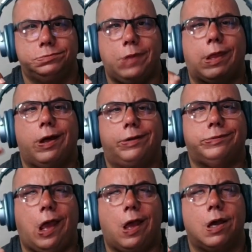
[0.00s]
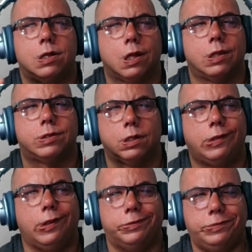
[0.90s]
make up that
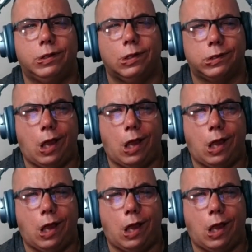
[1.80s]
$113 million